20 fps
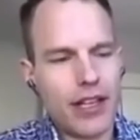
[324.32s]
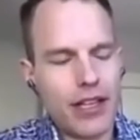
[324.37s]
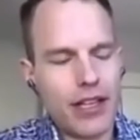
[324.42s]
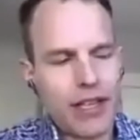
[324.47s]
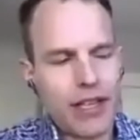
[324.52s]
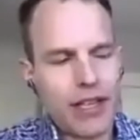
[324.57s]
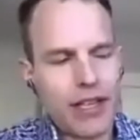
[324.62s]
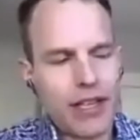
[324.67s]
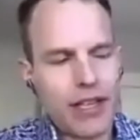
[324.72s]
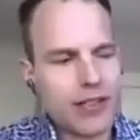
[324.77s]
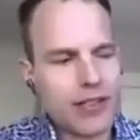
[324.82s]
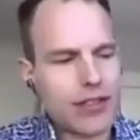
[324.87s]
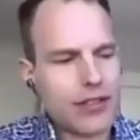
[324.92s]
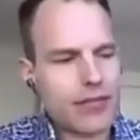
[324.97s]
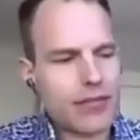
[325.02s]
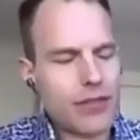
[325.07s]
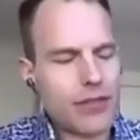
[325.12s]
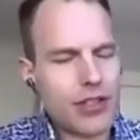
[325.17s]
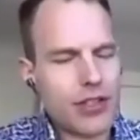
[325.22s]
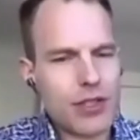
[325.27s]
And
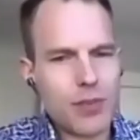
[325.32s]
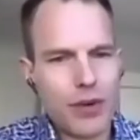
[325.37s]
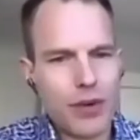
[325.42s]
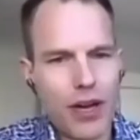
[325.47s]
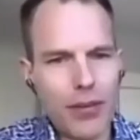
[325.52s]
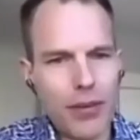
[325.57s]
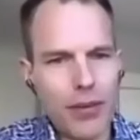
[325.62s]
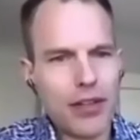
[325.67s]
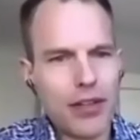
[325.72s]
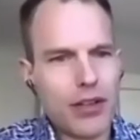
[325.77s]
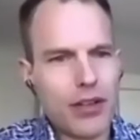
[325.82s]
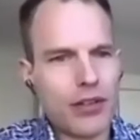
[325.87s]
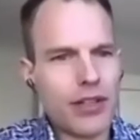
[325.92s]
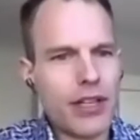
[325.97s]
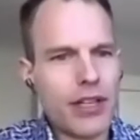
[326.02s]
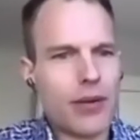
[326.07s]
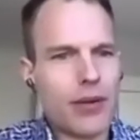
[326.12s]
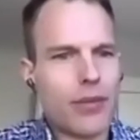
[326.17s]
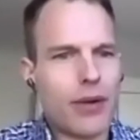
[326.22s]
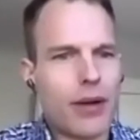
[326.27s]
there's probably
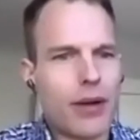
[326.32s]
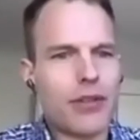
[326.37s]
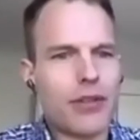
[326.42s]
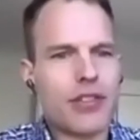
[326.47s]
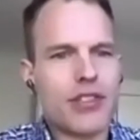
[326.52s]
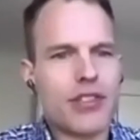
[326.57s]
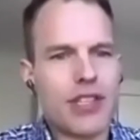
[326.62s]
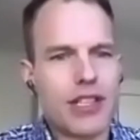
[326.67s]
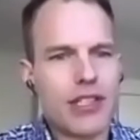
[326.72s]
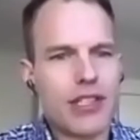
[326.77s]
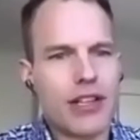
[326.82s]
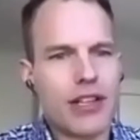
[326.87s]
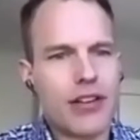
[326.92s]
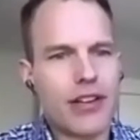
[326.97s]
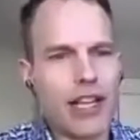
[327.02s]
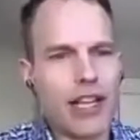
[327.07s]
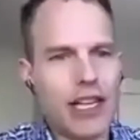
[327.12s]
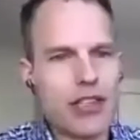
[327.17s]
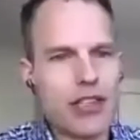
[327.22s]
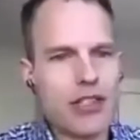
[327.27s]
only about 600
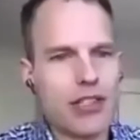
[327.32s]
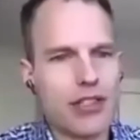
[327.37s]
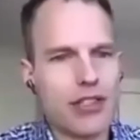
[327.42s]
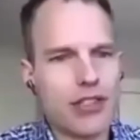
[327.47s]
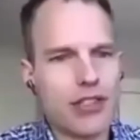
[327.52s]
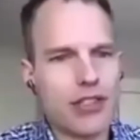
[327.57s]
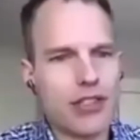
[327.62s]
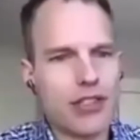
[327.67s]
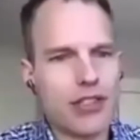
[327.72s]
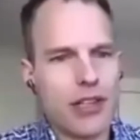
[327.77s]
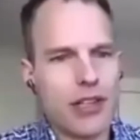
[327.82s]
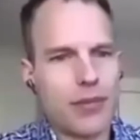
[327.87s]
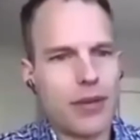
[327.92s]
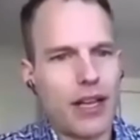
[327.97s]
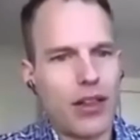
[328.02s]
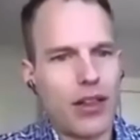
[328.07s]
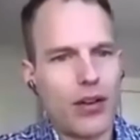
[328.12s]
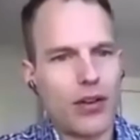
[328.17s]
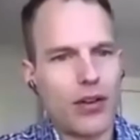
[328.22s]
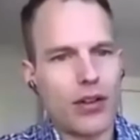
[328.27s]
agents in my
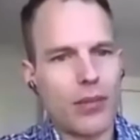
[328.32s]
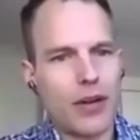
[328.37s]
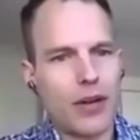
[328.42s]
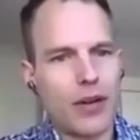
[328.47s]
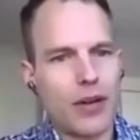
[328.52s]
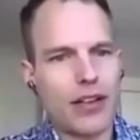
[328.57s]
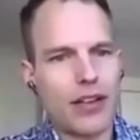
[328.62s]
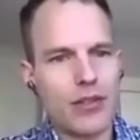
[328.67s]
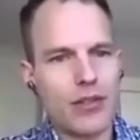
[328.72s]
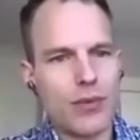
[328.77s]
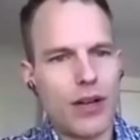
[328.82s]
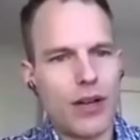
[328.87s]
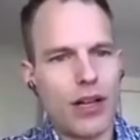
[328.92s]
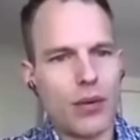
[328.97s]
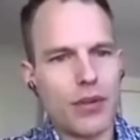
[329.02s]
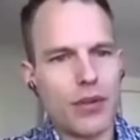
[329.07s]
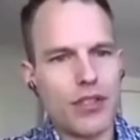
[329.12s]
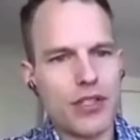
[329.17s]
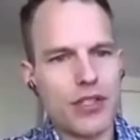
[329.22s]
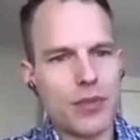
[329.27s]
local market as well,
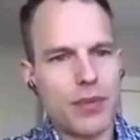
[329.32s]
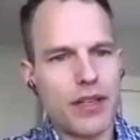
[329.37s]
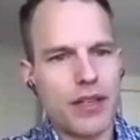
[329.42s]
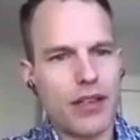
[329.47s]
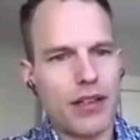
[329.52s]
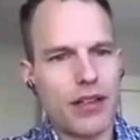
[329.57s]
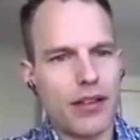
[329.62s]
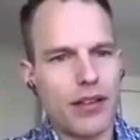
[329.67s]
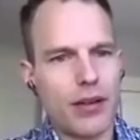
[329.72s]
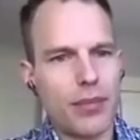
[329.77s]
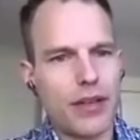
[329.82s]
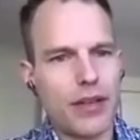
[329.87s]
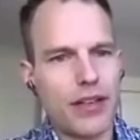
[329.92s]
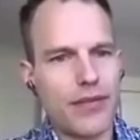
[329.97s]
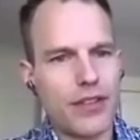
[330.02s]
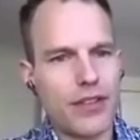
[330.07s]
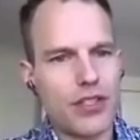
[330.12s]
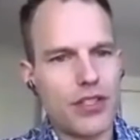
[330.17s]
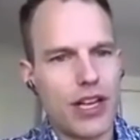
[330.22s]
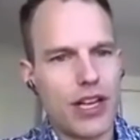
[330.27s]
which has been a little bit of
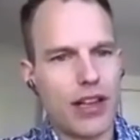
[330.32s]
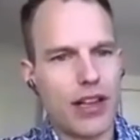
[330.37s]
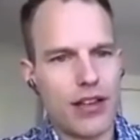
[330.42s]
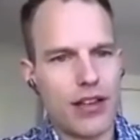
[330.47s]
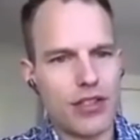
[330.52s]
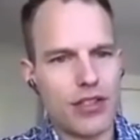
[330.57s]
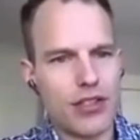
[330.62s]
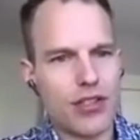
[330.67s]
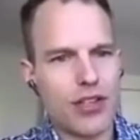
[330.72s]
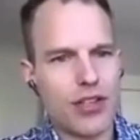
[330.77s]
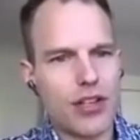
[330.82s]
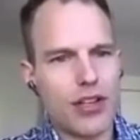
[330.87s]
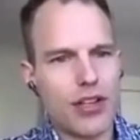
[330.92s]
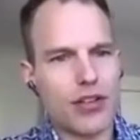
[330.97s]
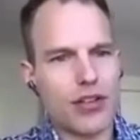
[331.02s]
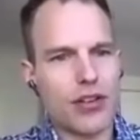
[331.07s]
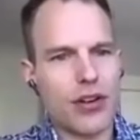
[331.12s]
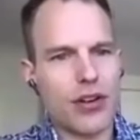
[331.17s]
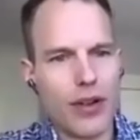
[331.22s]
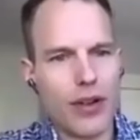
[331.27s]
a challenge
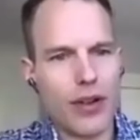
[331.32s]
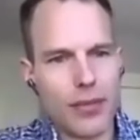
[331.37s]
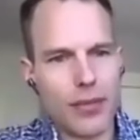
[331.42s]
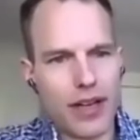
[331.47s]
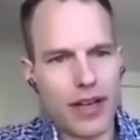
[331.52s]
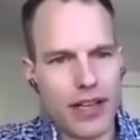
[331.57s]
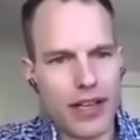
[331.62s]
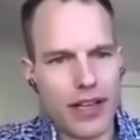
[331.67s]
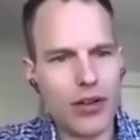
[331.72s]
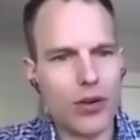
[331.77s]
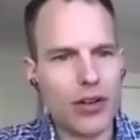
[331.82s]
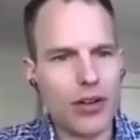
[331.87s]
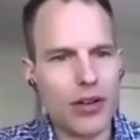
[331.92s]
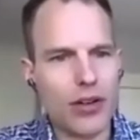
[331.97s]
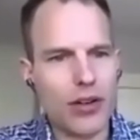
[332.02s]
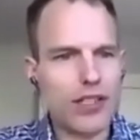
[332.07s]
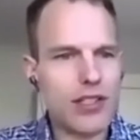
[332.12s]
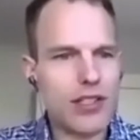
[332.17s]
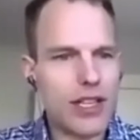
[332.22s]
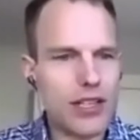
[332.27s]
growing my
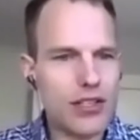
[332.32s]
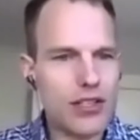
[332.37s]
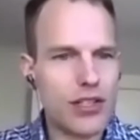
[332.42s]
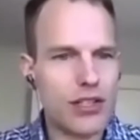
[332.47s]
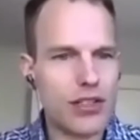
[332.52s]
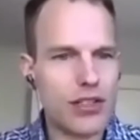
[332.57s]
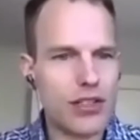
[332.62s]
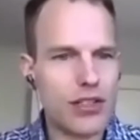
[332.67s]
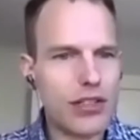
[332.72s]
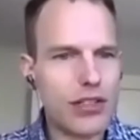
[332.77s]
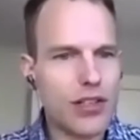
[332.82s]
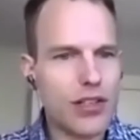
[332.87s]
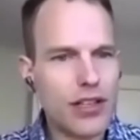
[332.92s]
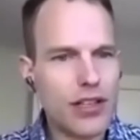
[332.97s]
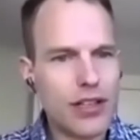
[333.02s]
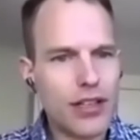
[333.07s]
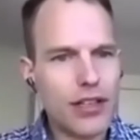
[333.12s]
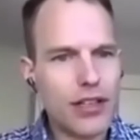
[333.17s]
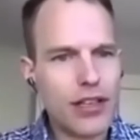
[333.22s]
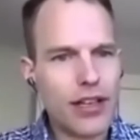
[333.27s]
organization
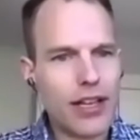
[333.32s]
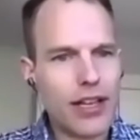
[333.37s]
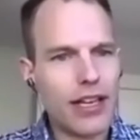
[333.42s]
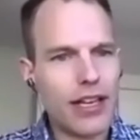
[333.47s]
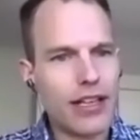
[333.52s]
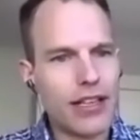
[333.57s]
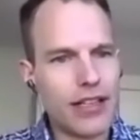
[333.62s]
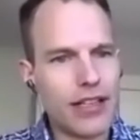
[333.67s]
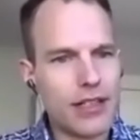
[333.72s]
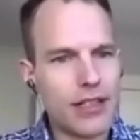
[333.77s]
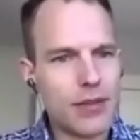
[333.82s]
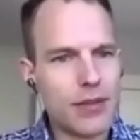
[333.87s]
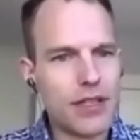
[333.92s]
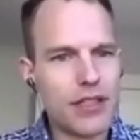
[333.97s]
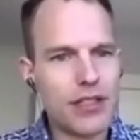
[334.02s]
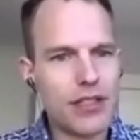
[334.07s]
at EXP too.